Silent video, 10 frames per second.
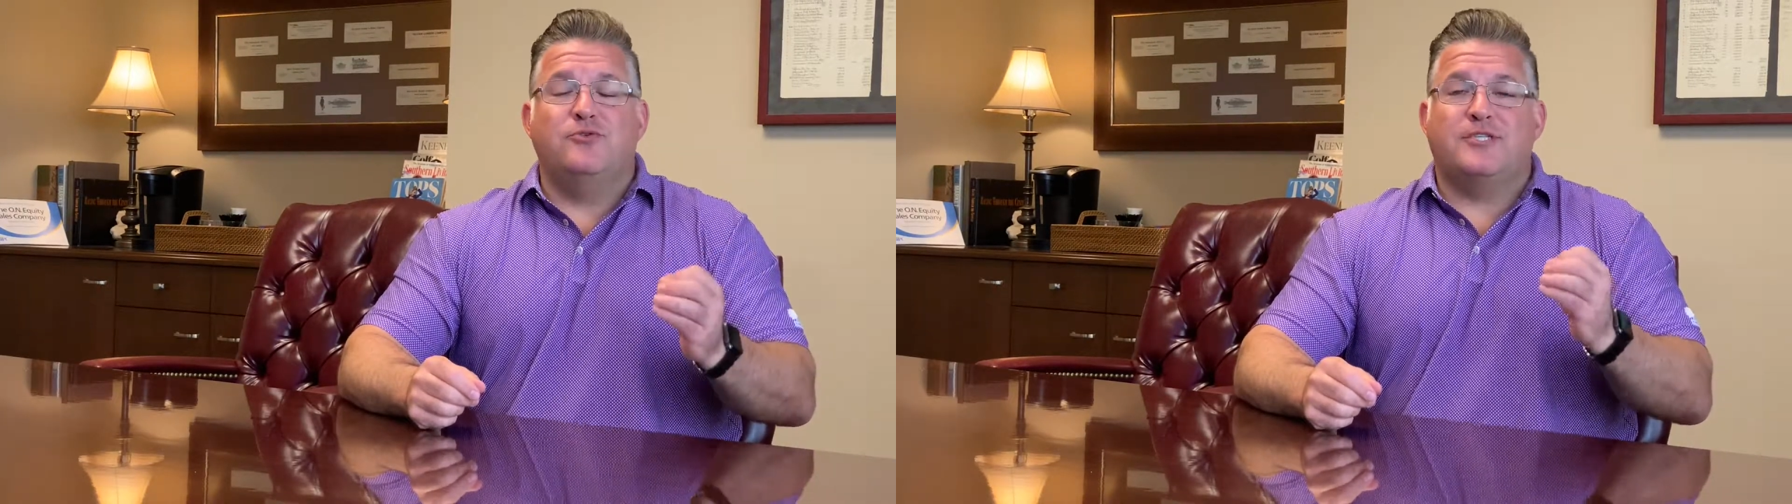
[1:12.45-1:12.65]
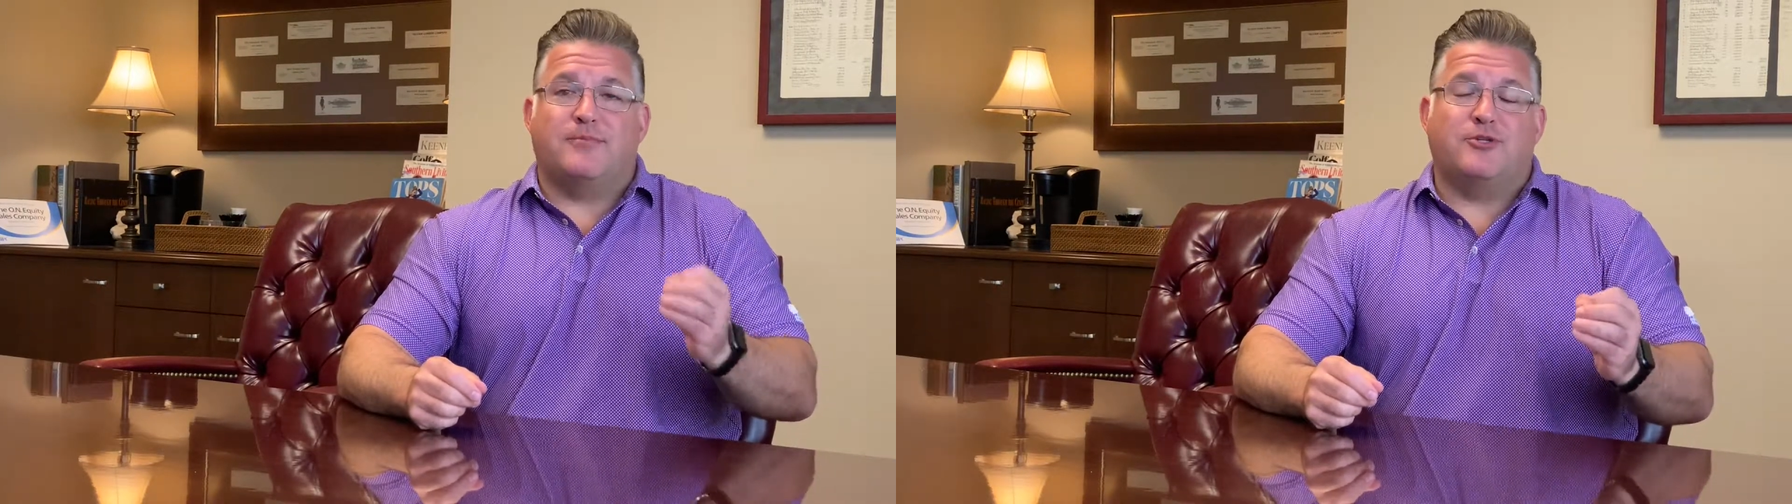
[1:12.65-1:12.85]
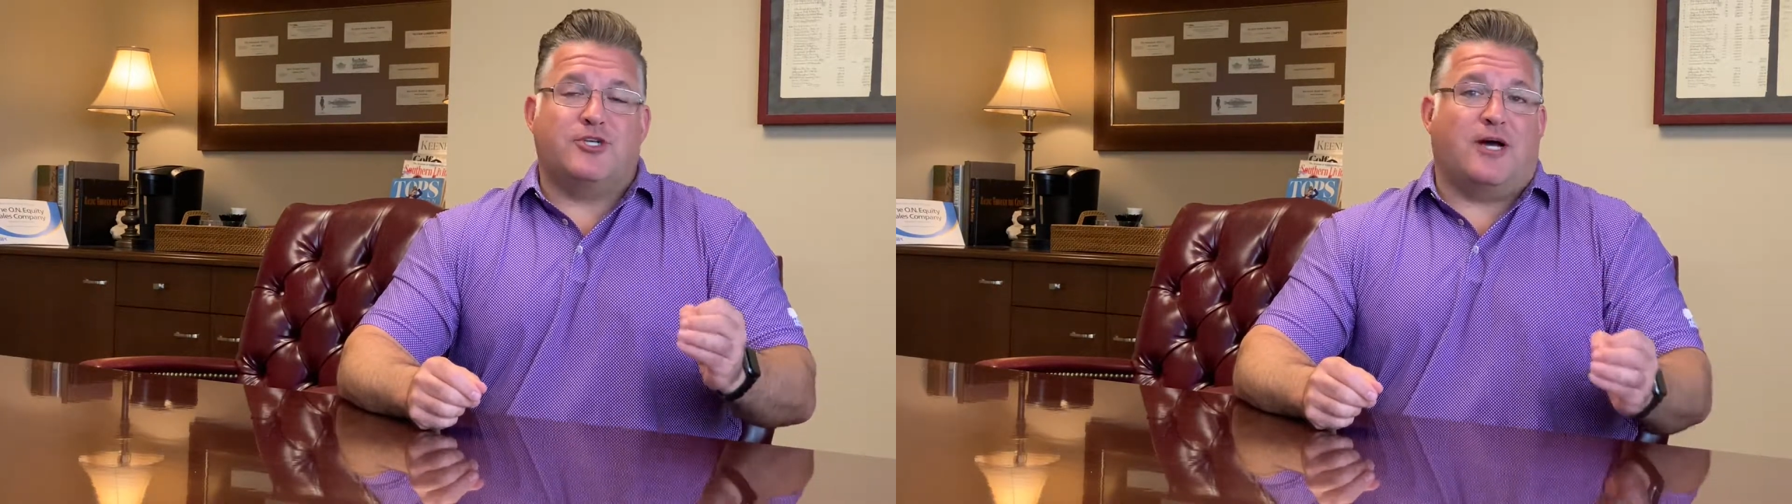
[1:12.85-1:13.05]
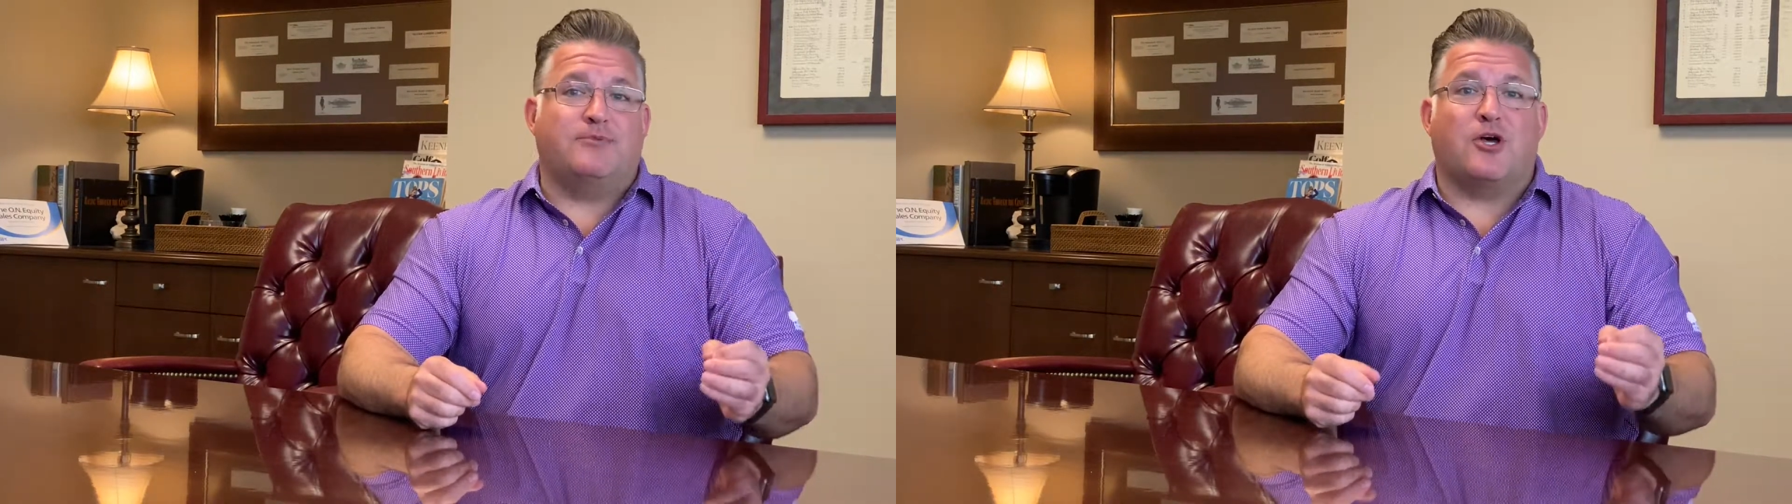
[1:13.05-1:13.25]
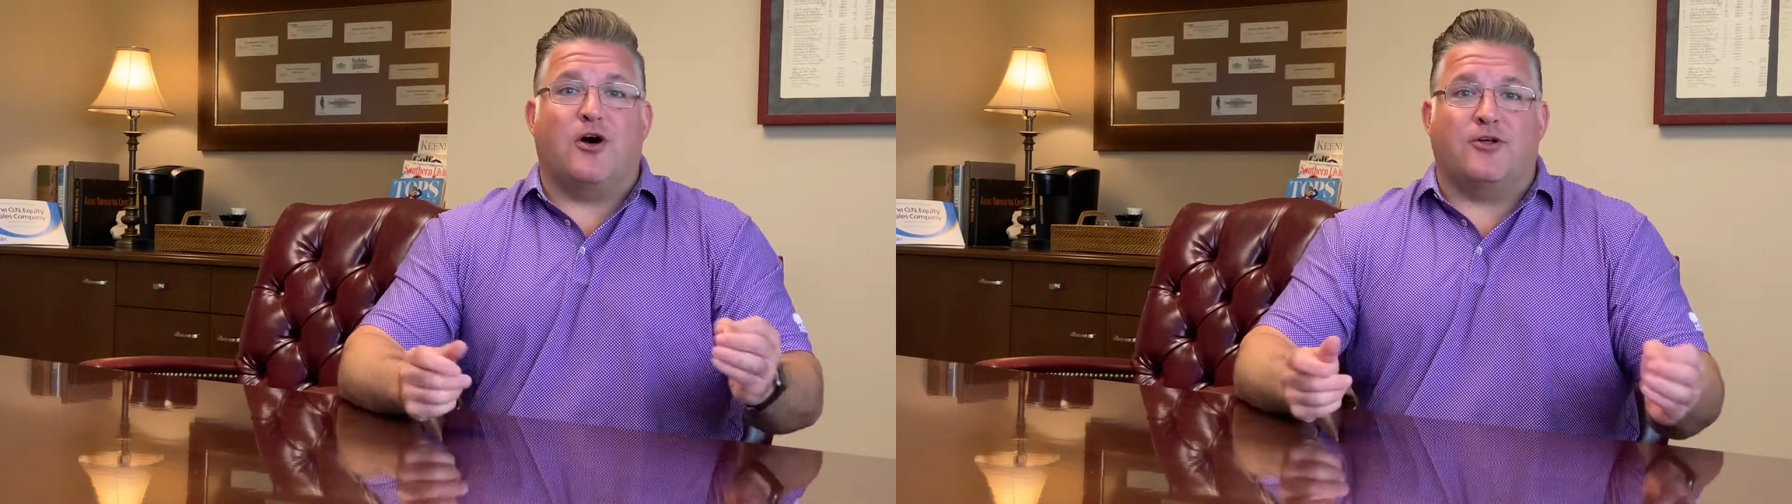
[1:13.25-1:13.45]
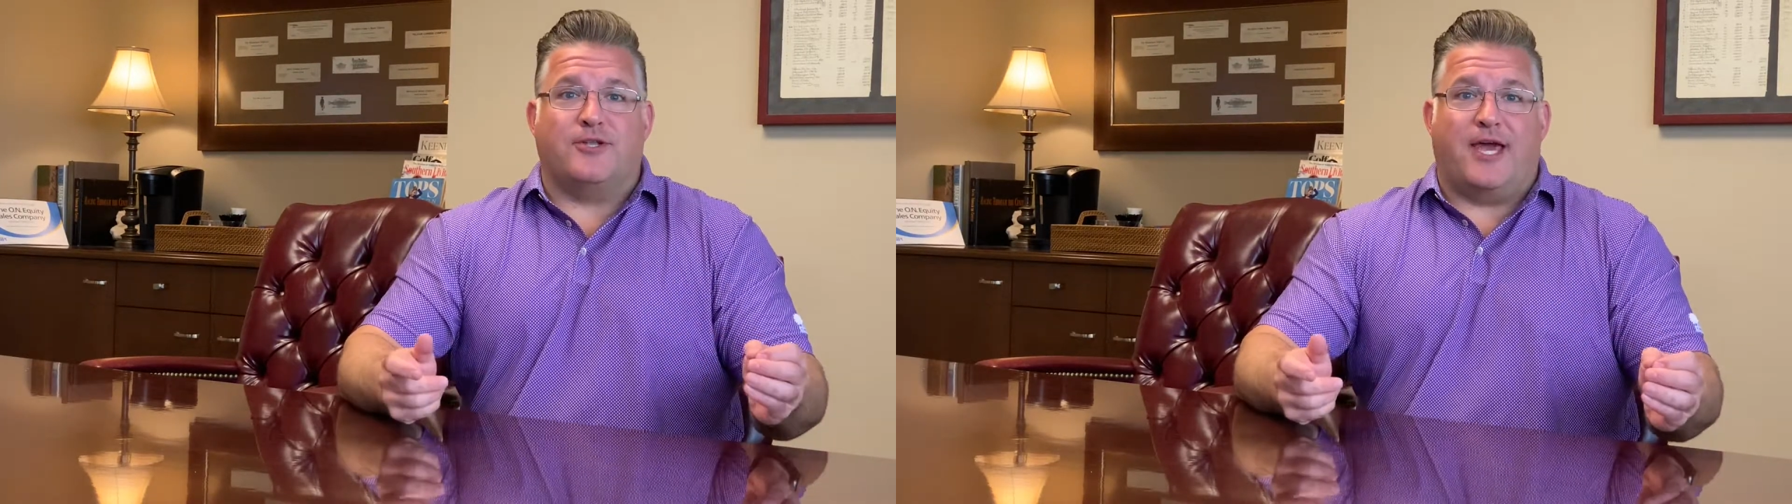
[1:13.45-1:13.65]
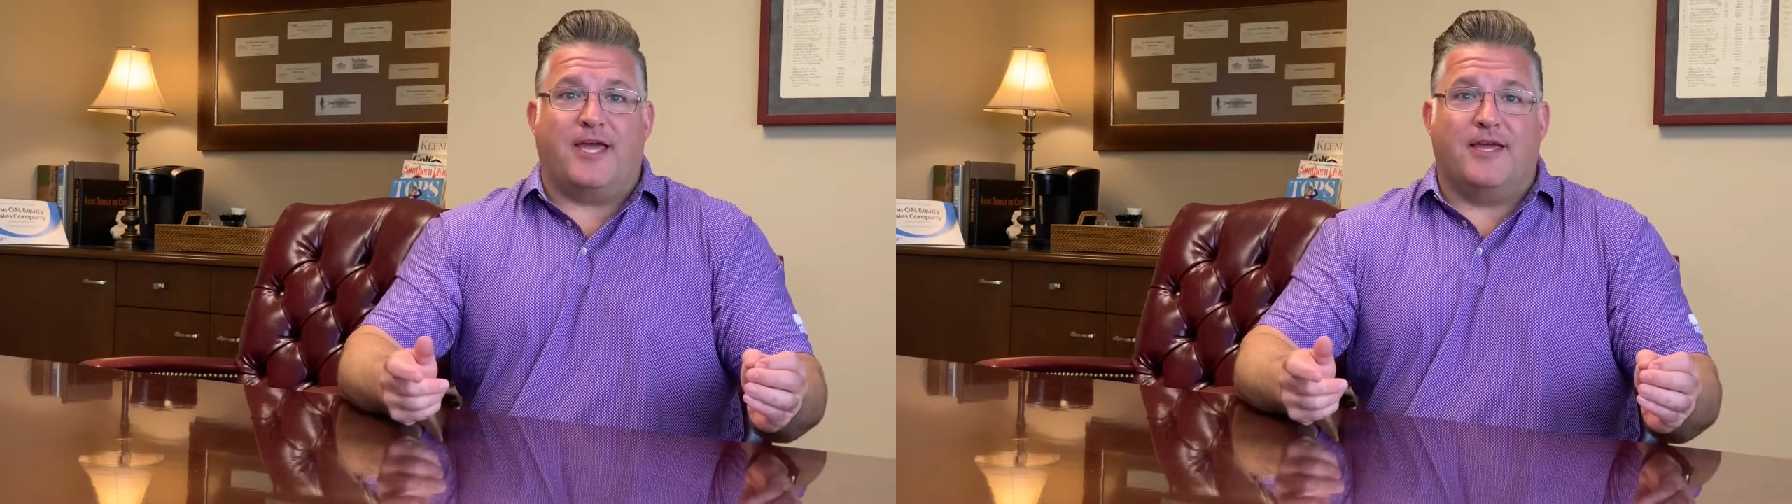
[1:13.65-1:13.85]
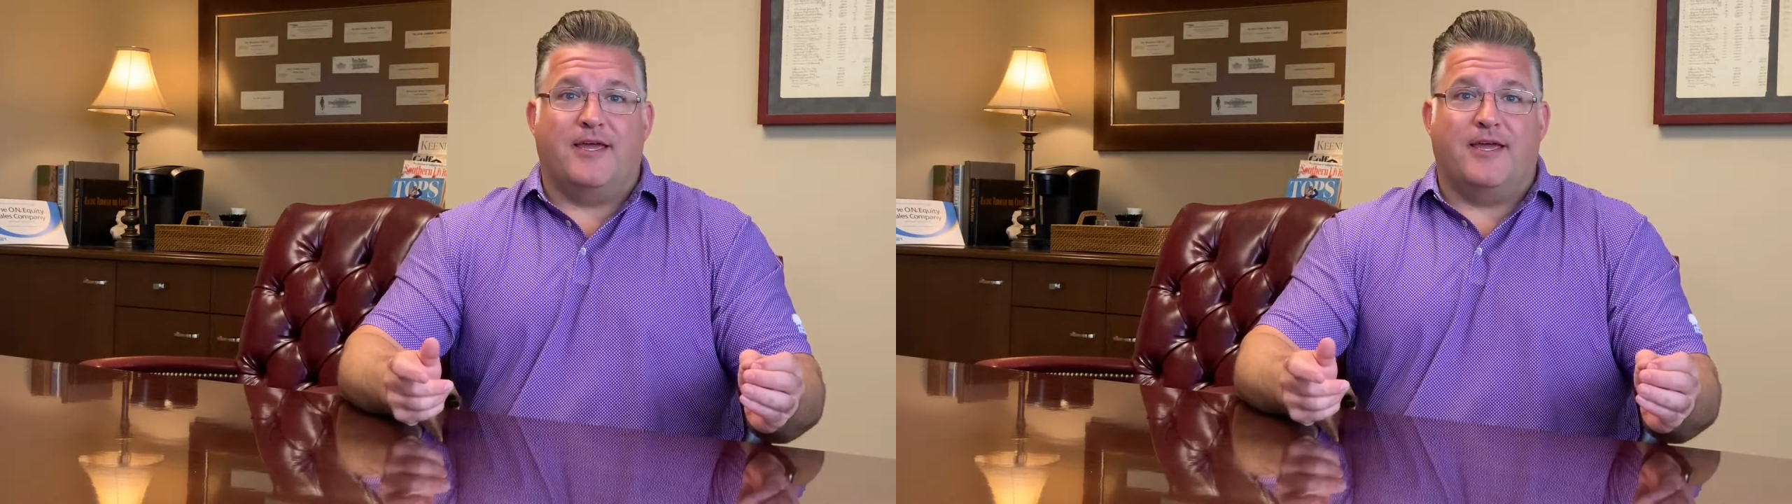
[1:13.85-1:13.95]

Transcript: summer jobs all day.